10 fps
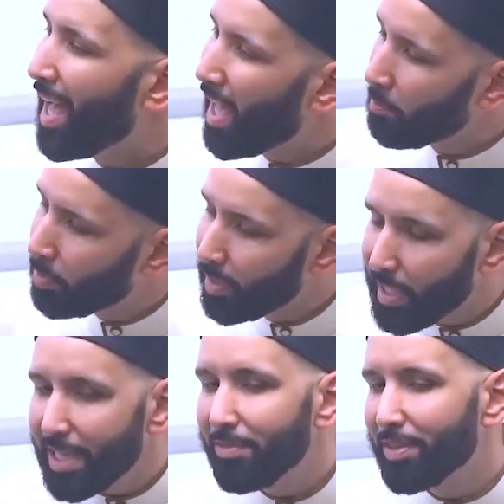and
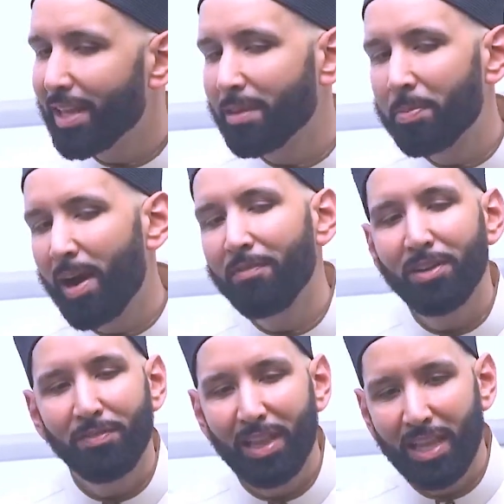believed that the
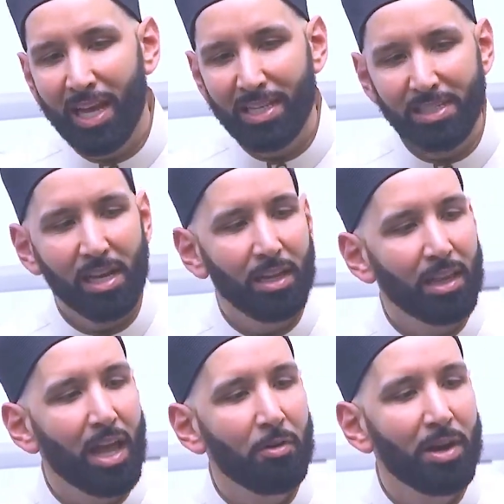Prophet of Allah
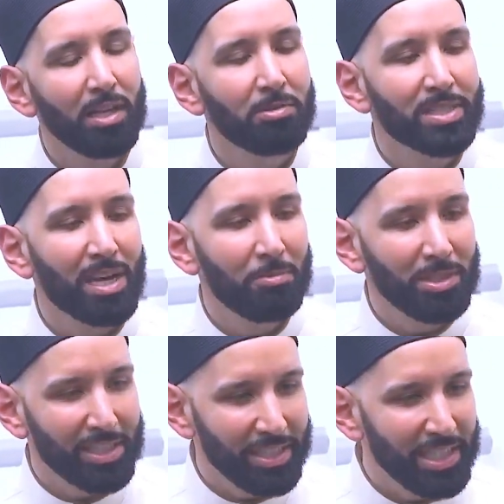sallallahu alaihi wasallam
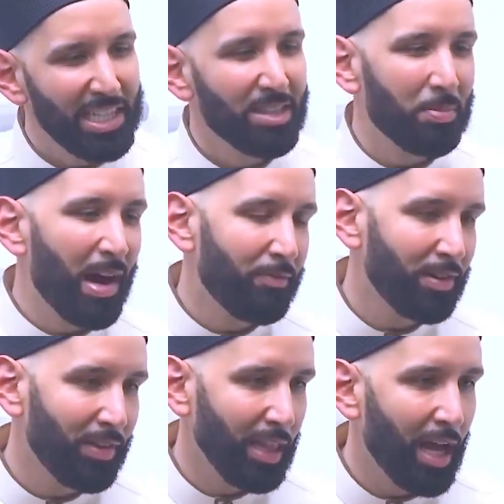was indeed the Prophet
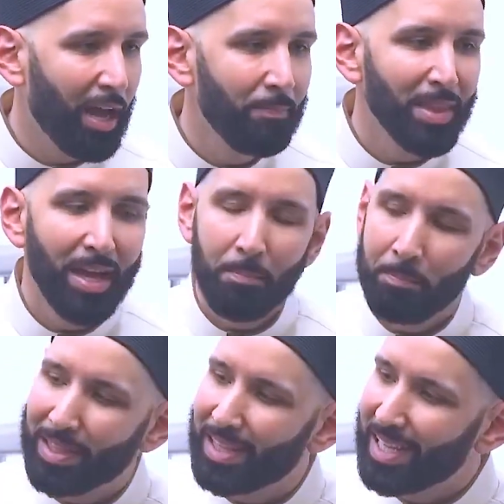of Allah,
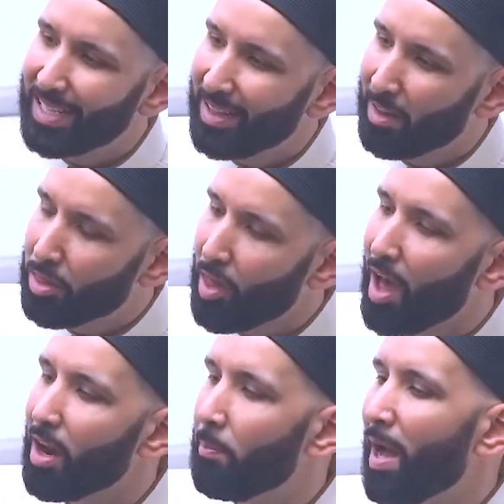but they
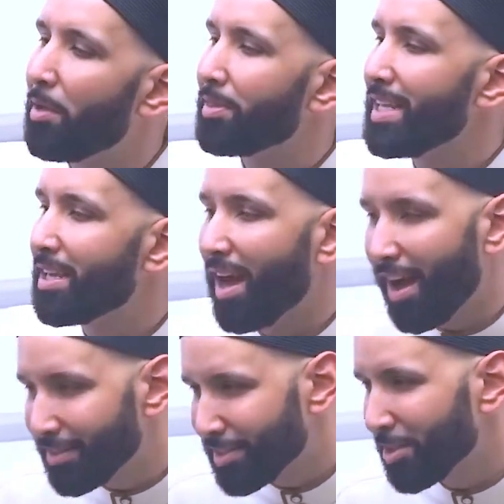thought about the
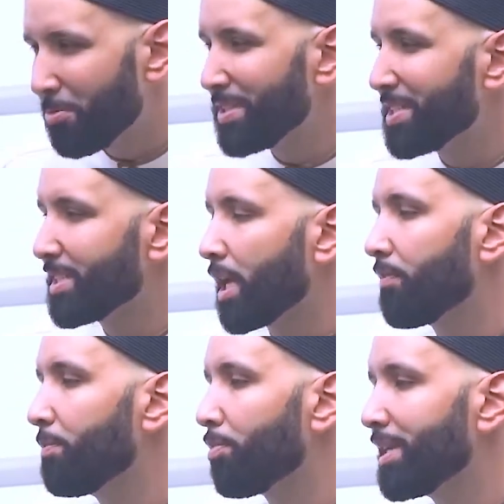consequences of
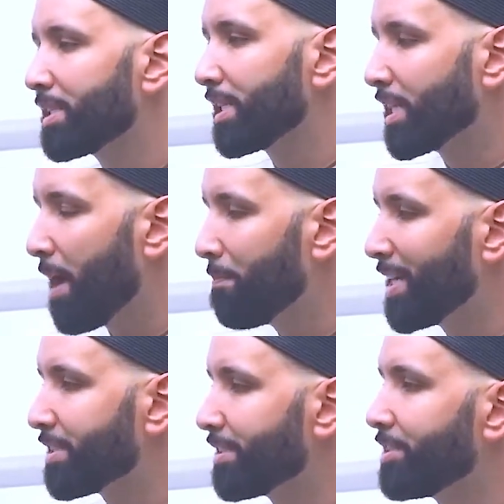embracing that
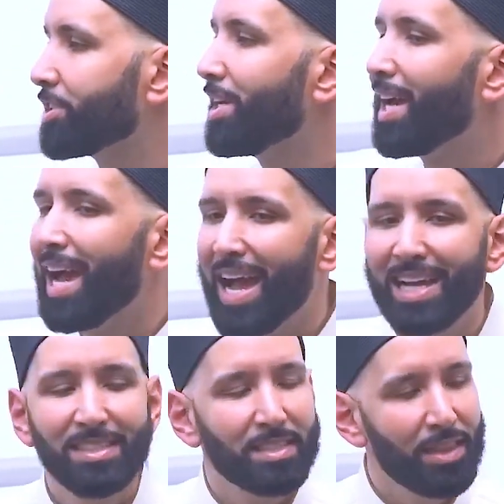message.
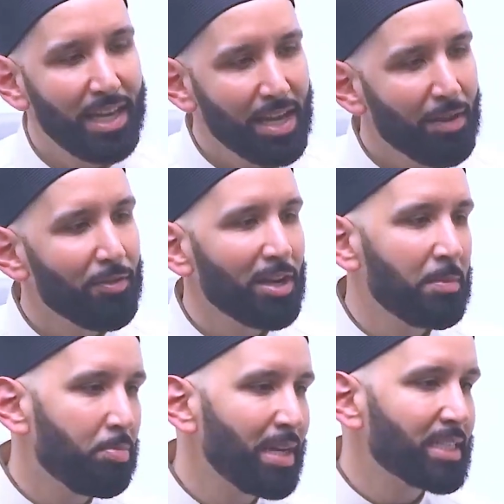Hence, they never
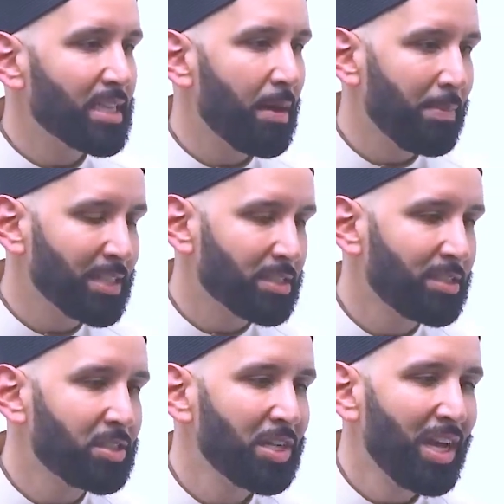embraced that
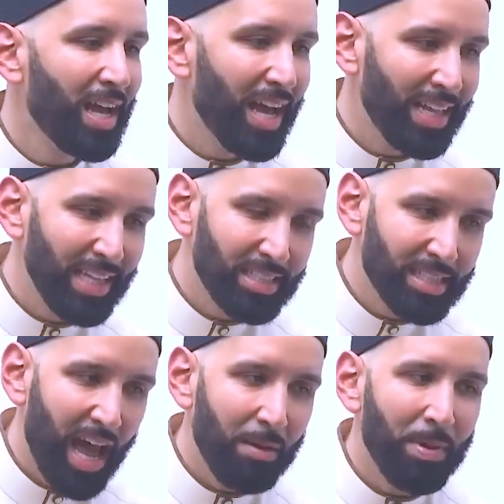message and they
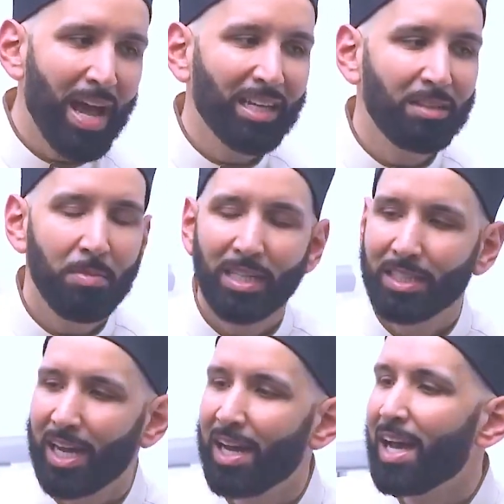sat back in
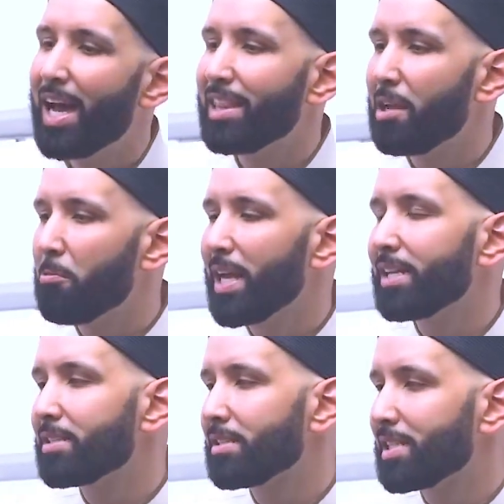Mecca and they
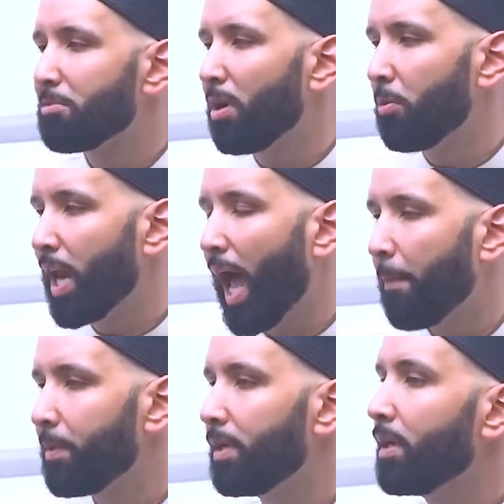waited to see what would
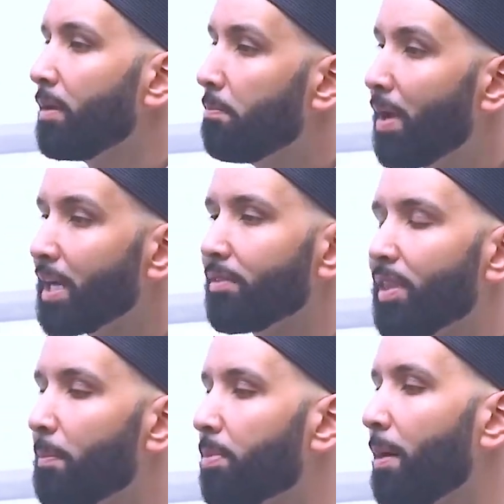happen, many of
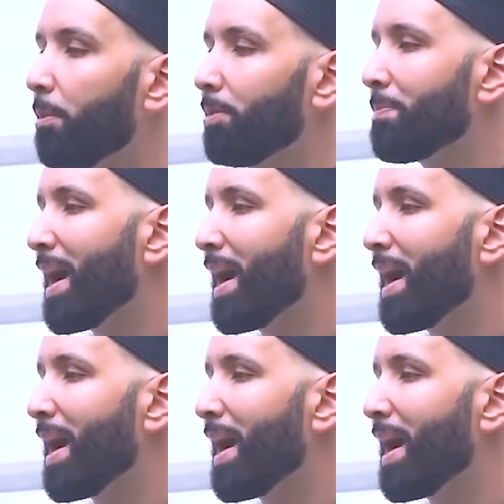them probably